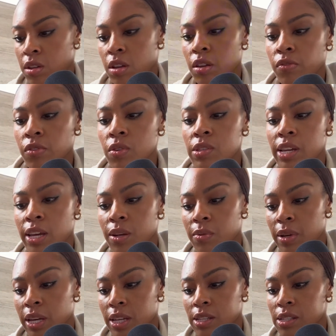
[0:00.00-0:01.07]
Few
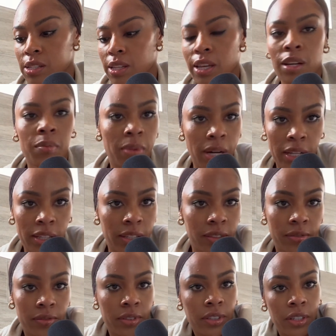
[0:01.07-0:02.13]
takeaways: get a
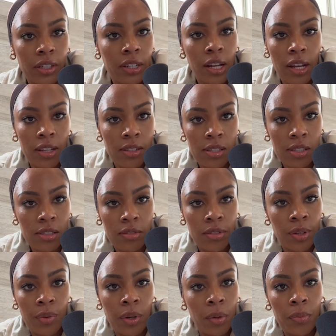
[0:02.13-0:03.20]
bucket so you're not
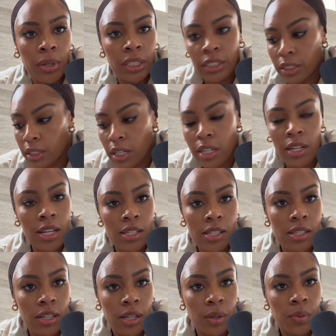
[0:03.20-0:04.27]
doing a bunch of
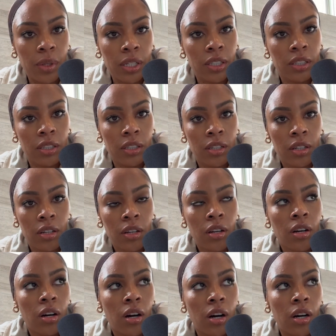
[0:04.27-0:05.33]
unnecessary work
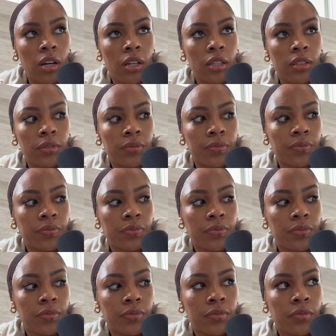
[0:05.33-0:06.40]
in
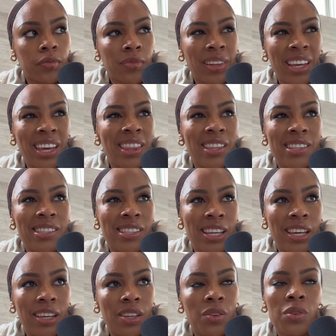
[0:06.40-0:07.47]
the
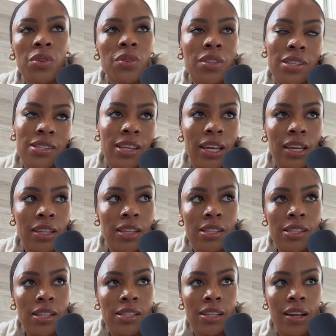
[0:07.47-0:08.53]
sink. You can do the sink. The
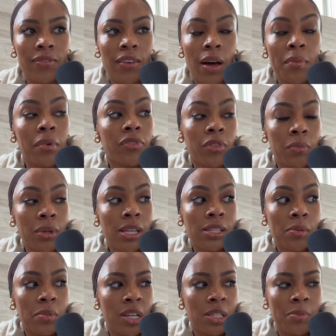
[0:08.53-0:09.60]
sink's not fine, but for me,
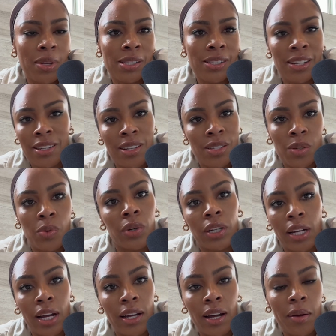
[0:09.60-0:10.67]
sometimes my sink doesn't work.
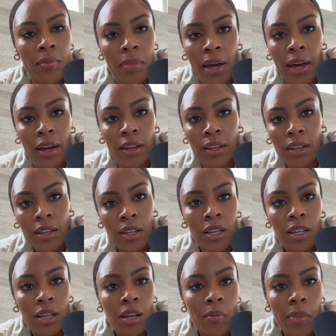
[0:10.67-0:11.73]
I come back,
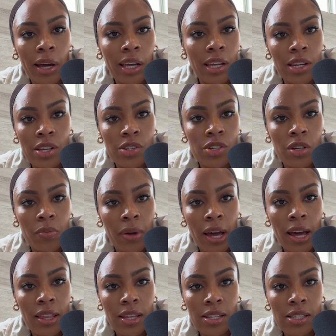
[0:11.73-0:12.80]
my conditioner
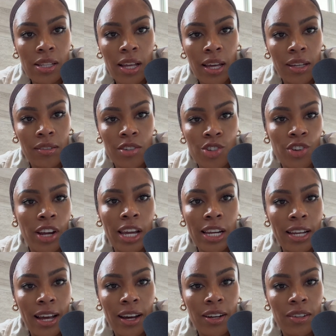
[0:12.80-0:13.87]
bath is like drained
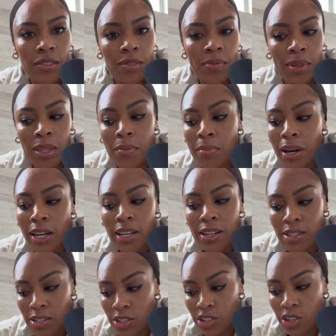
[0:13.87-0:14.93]
out, but the bucket
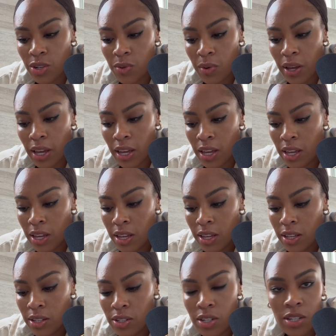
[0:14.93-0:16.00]
is a sure way.
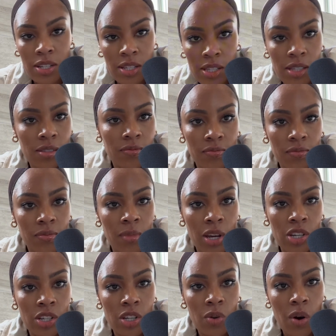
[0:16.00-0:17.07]
So just make
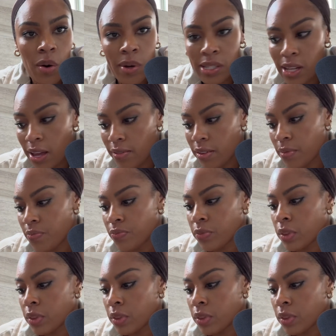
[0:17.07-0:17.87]
sure you always have it.